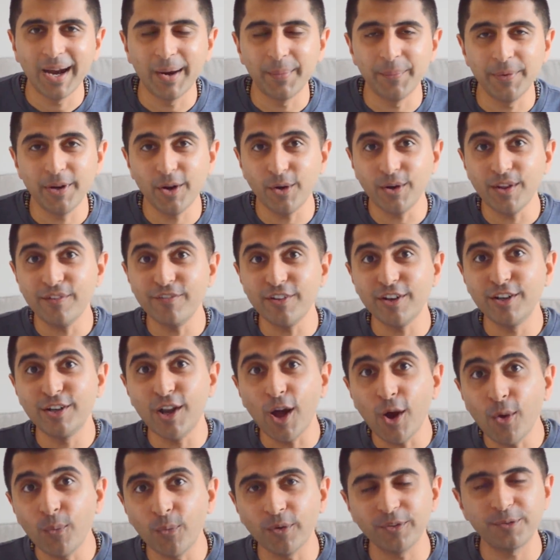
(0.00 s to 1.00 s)
We don't even
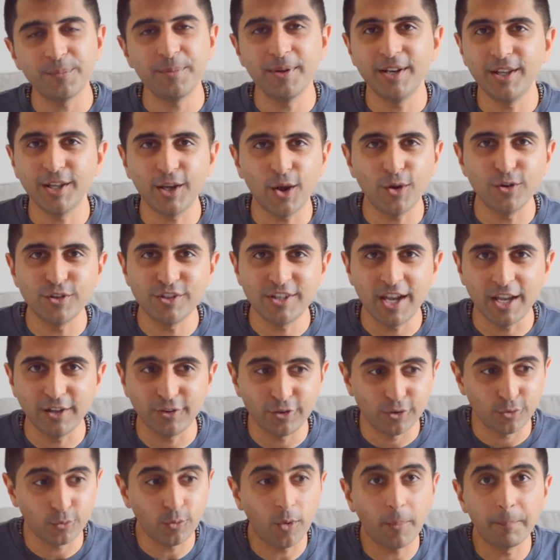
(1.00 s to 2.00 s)
know what's been
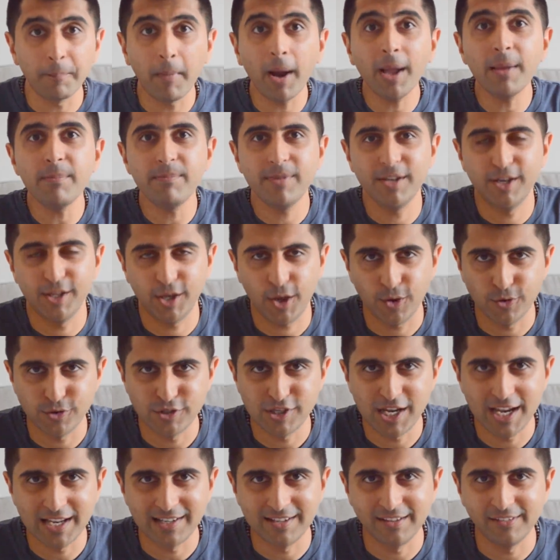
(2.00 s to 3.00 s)
negotiated or what might be
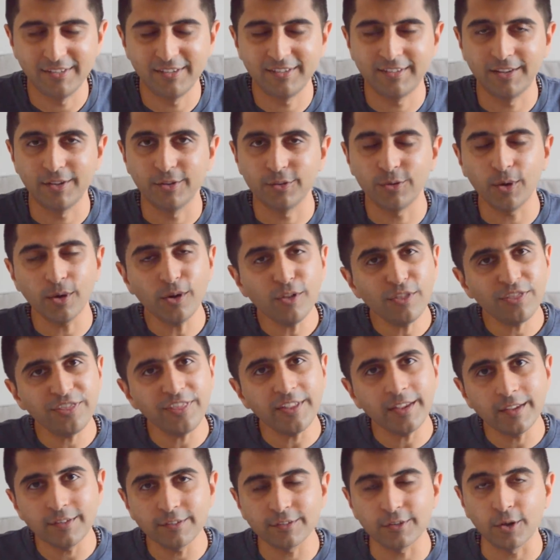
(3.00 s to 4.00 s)
negotiated still. So I don't
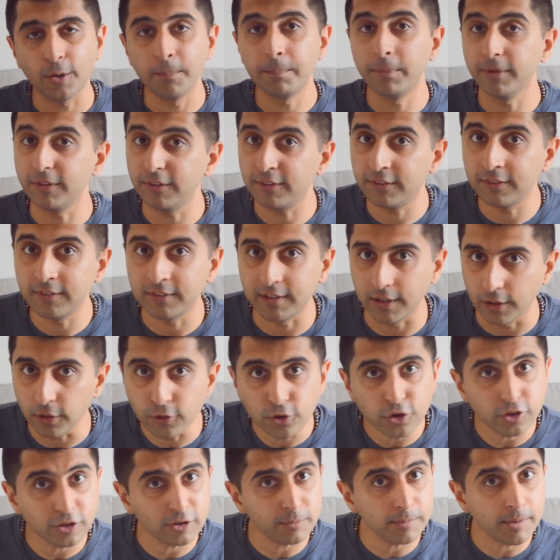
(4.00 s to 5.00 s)
think so, but
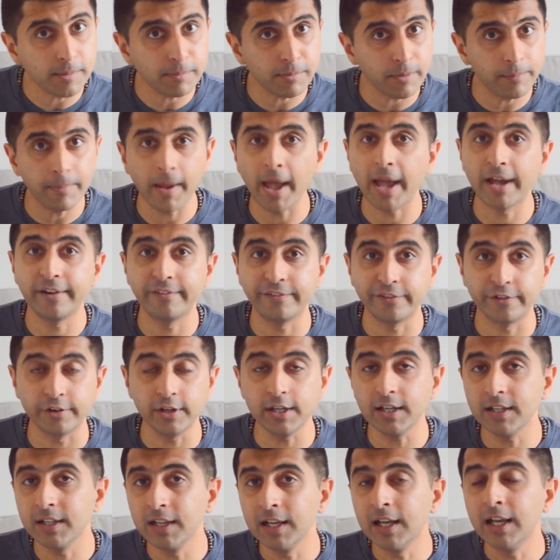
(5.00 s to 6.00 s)
still you should be prepared for
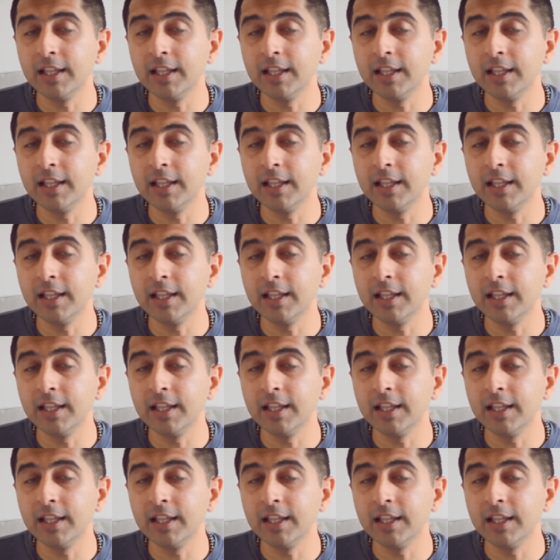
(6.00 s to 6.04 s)
it.